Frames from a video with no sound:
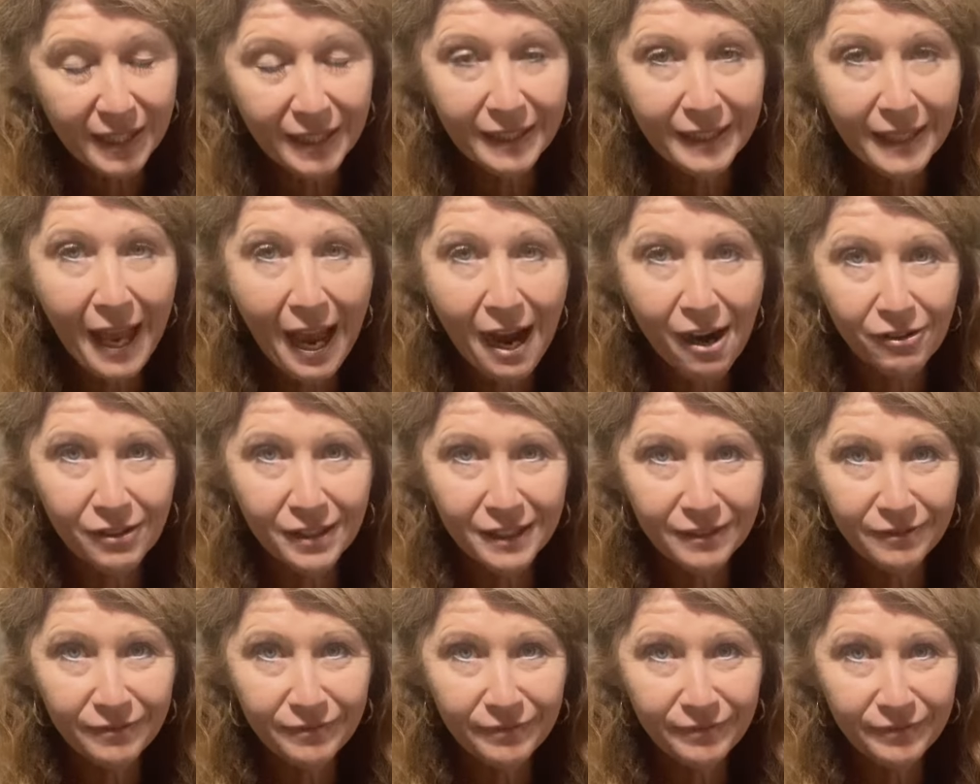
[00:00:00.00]
carrot.
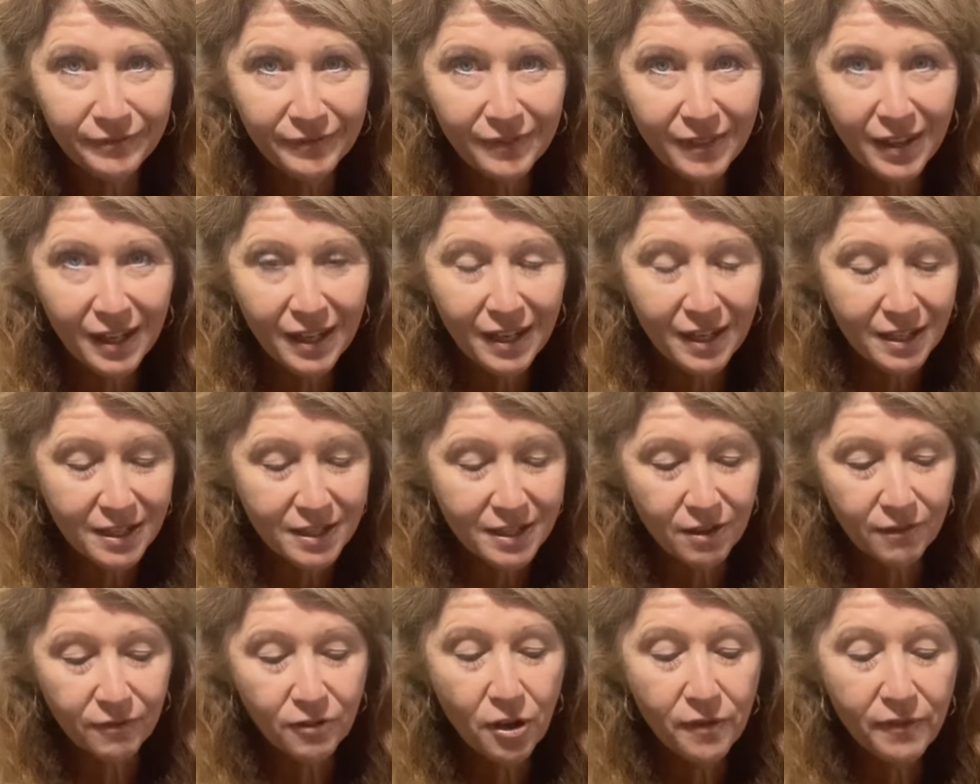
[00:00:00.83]

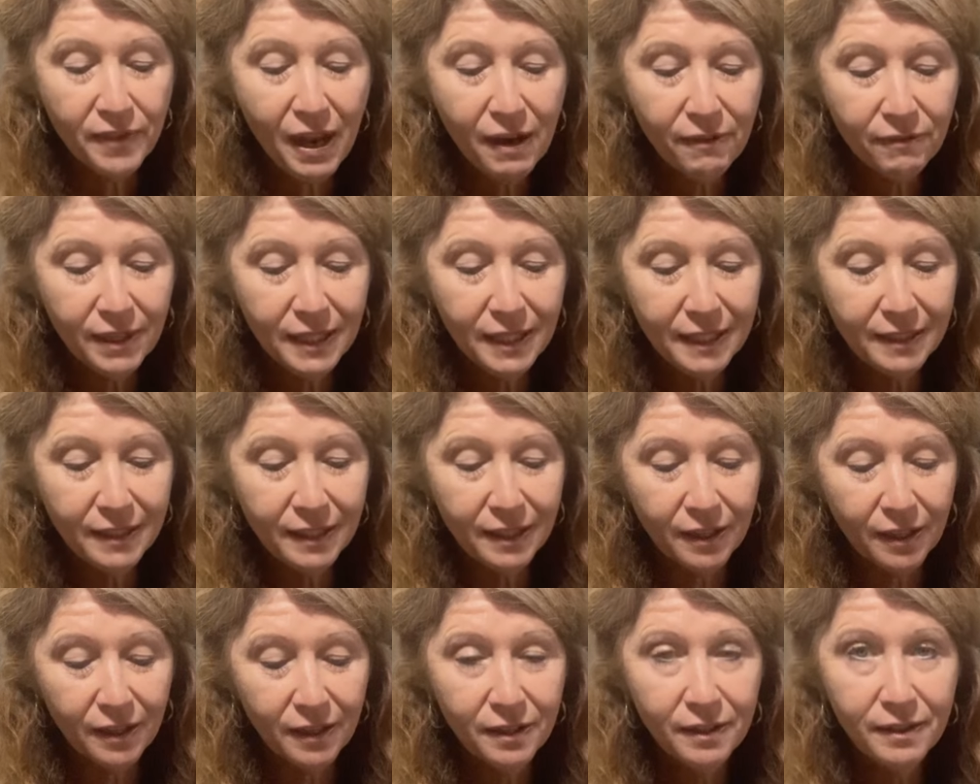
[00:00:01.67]
So I've got that ready to
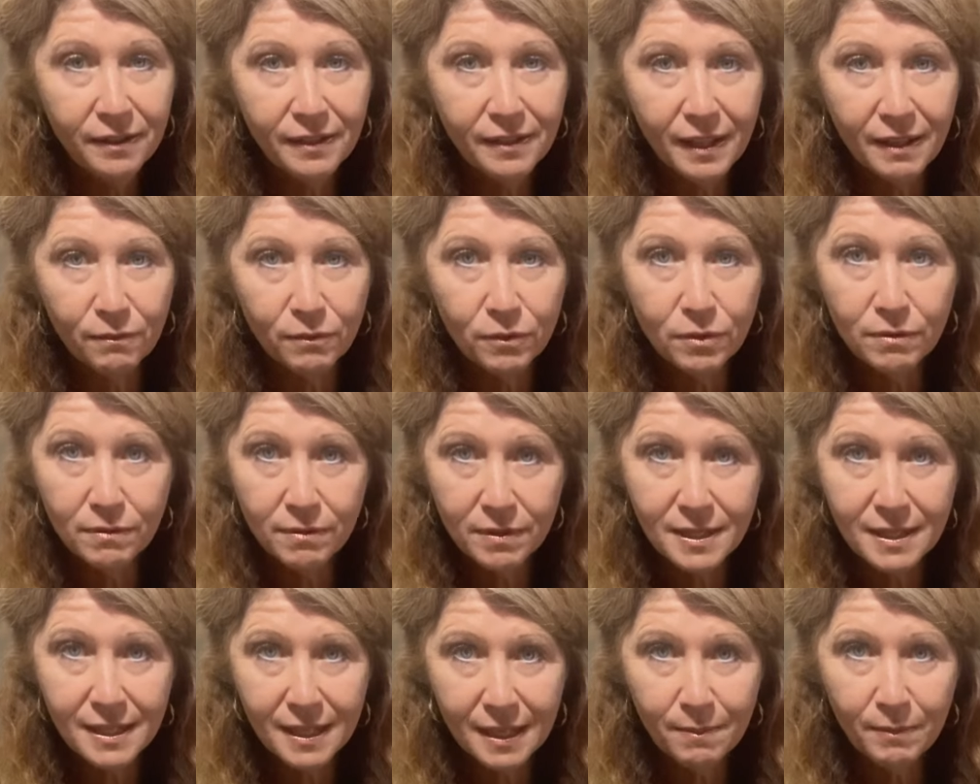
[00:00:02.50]
go. That will
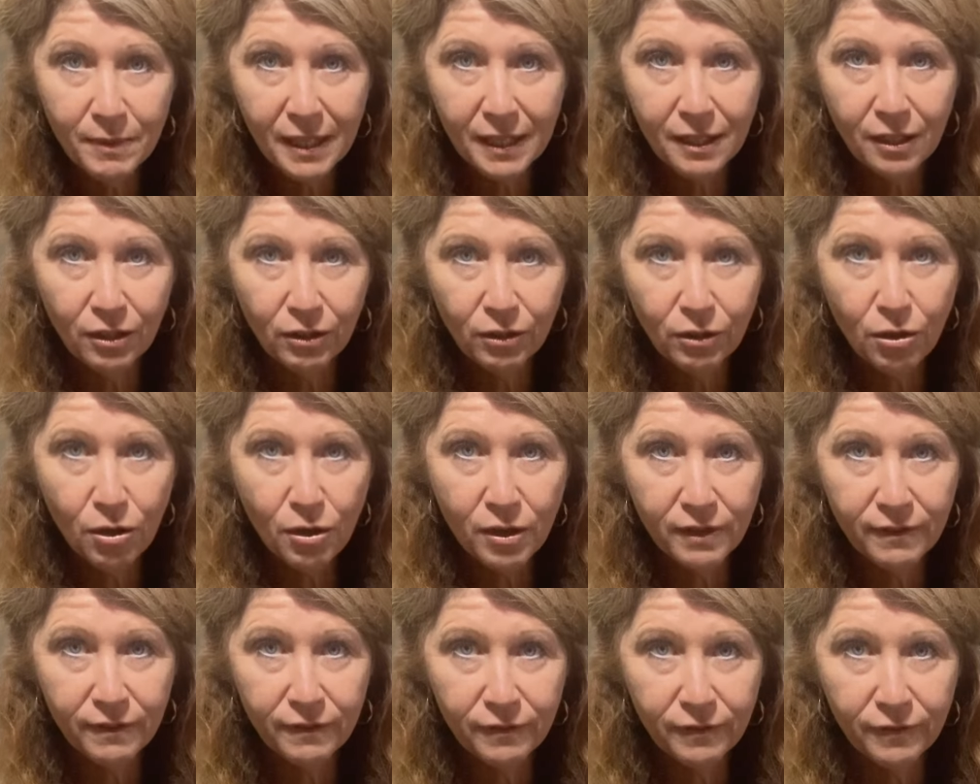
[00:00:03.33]
seem like a lot
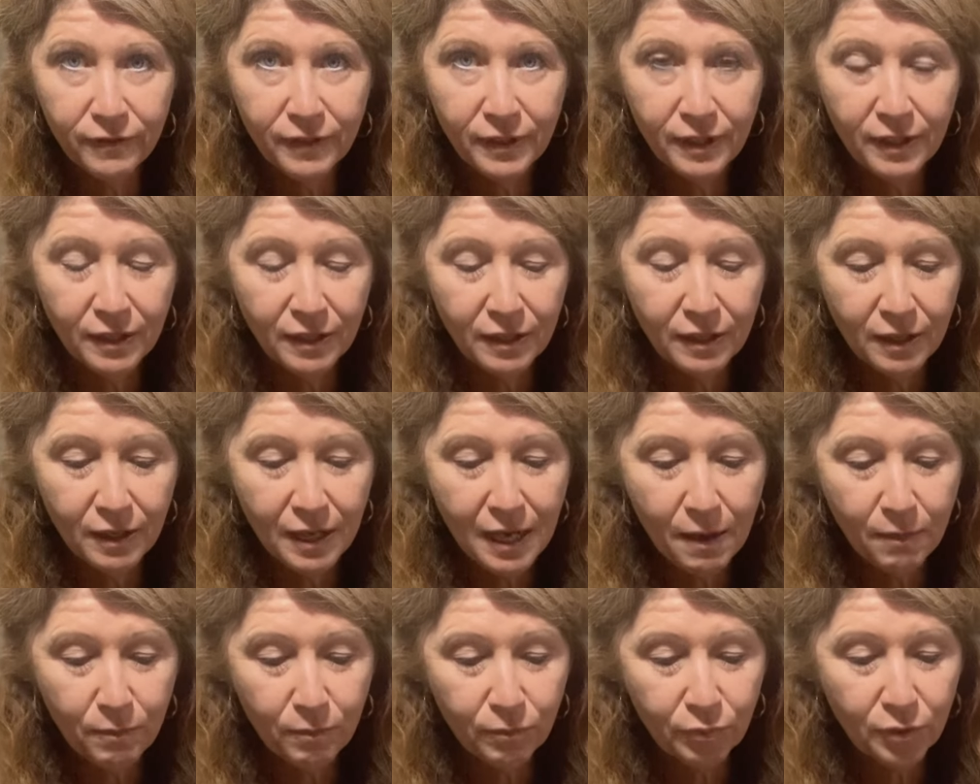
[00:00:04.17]
of
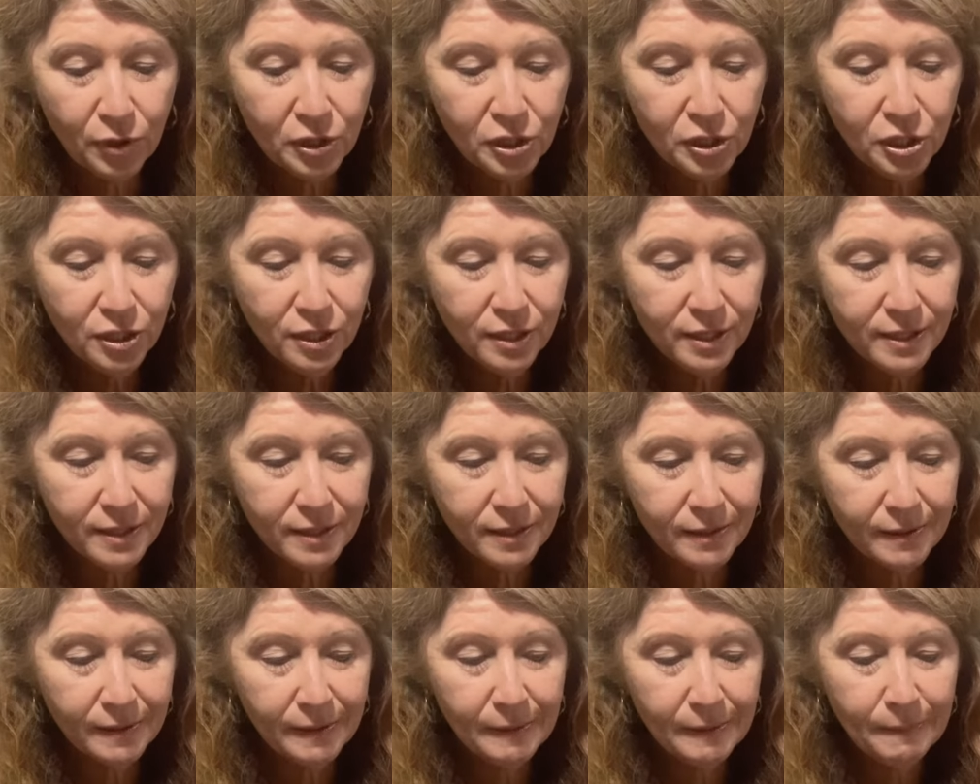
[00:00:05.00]
produce,
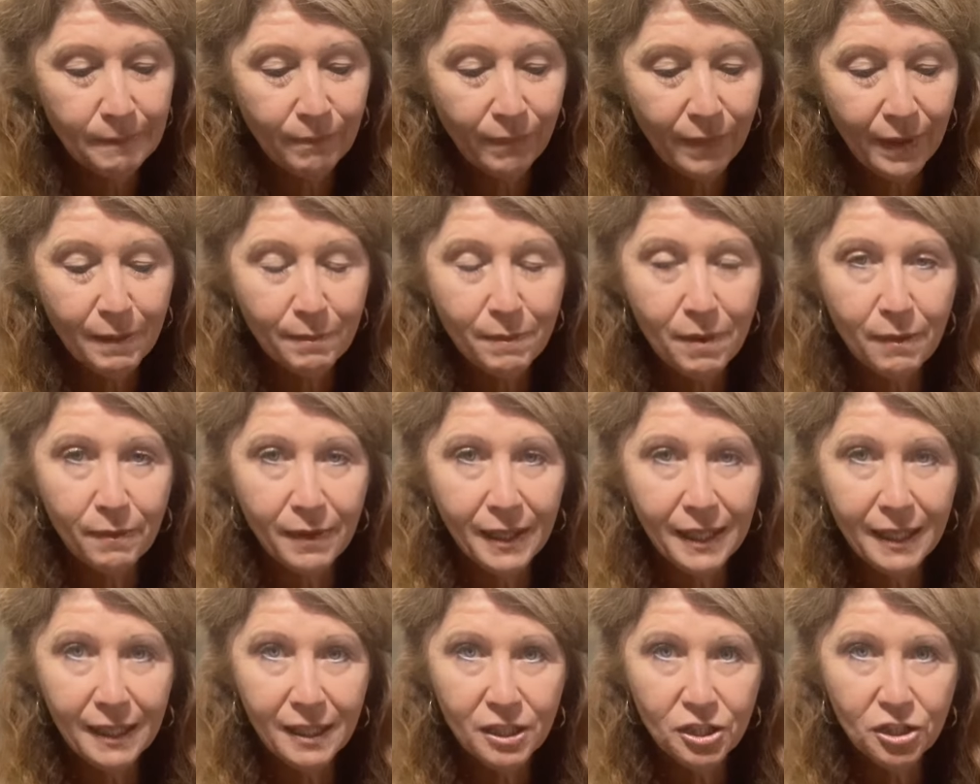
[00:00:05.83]
but we're
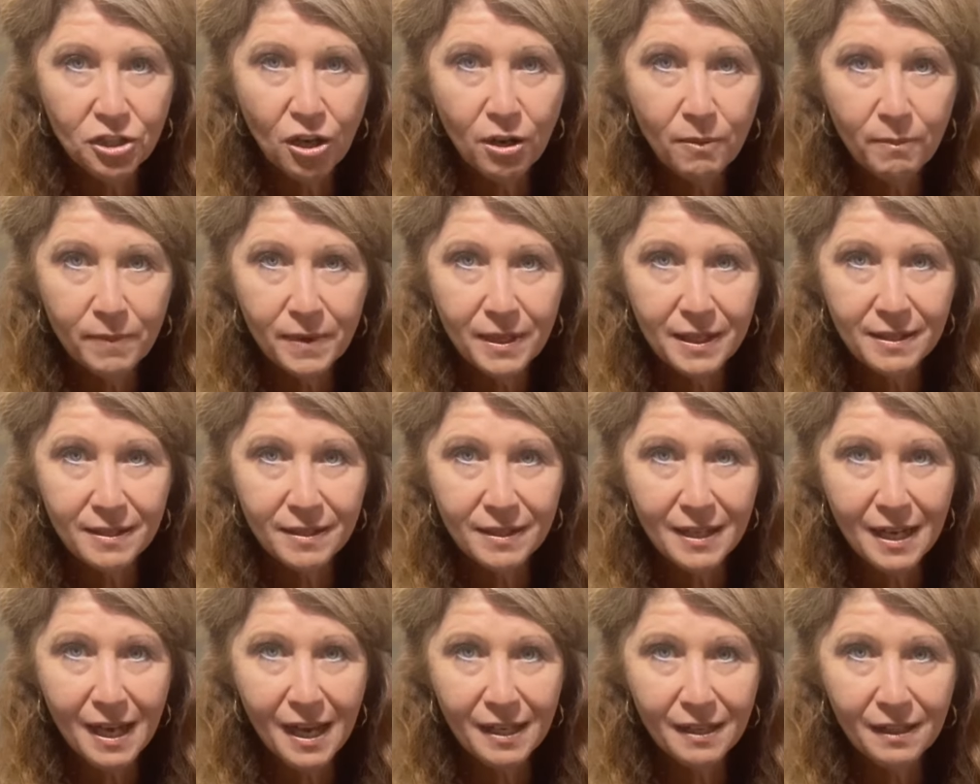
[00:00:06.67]
going to chop this
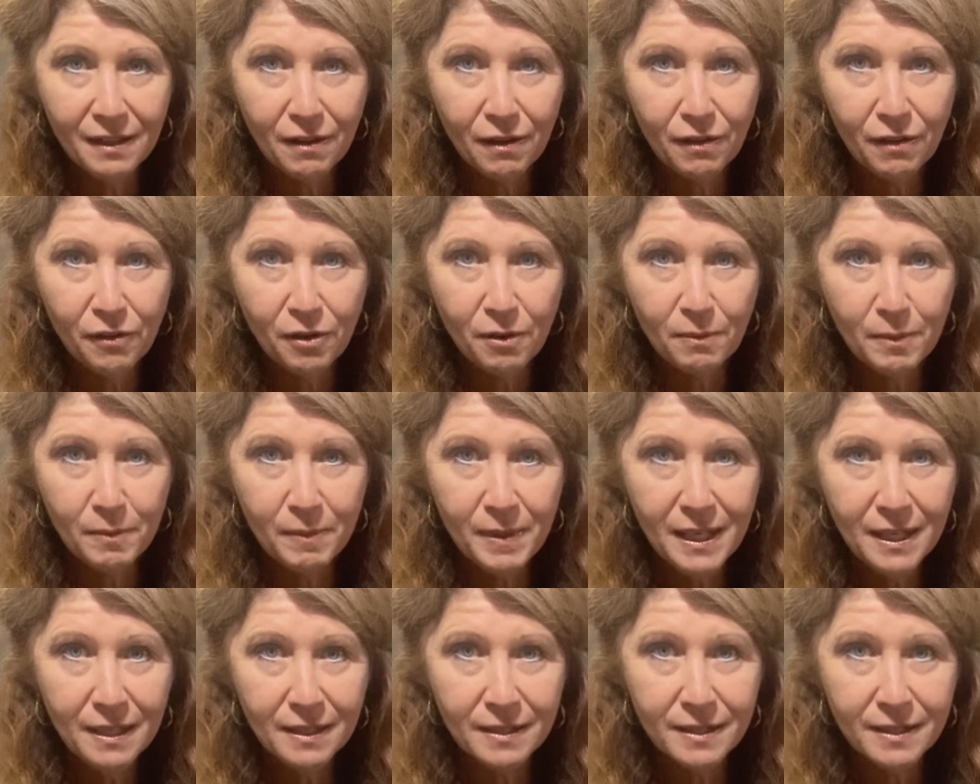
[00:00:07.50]
down in the Thermomix.